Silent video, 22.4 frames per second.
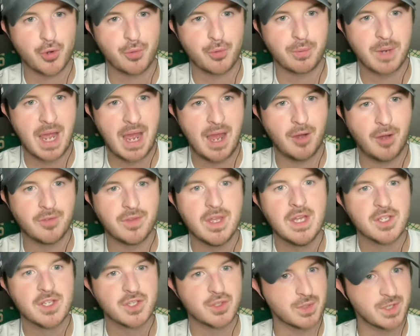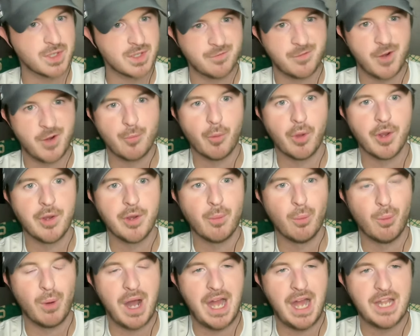around so it's a fun one to
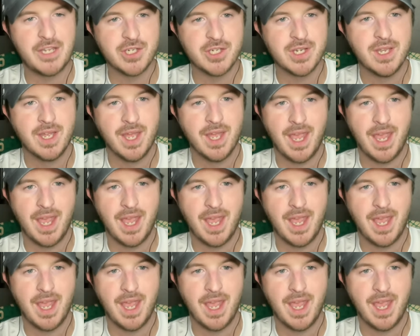watch